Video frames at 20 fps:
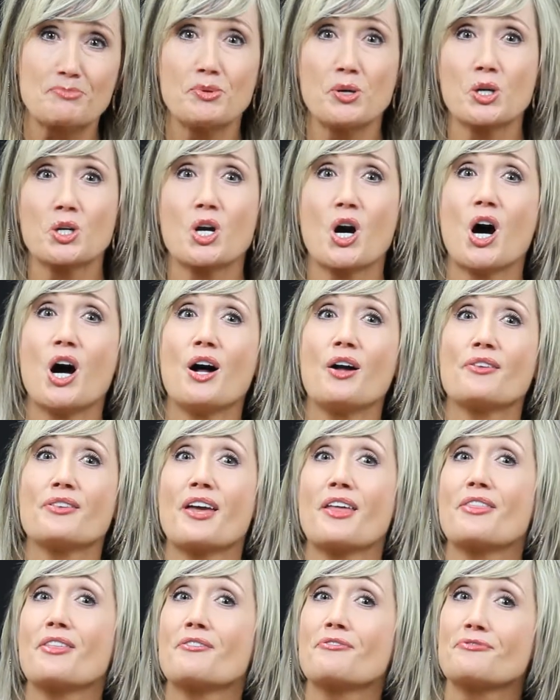book called
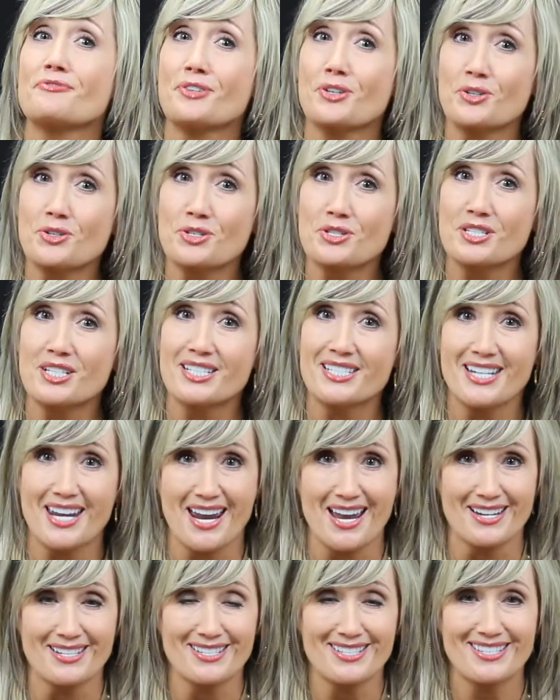The First
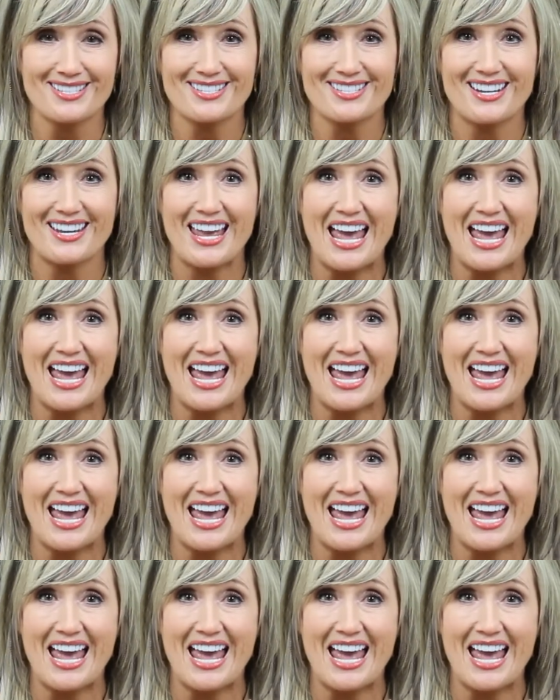Dance.